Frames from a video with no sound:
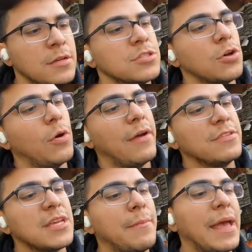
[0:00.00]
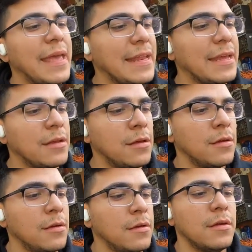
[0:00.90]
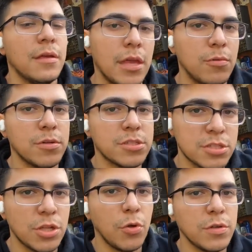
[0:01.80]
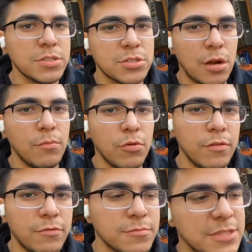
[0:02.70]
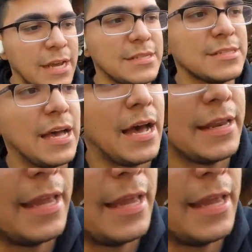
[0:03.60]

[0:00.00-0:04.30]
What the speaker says: So every time I hit it, it would slowly start moving from side to side,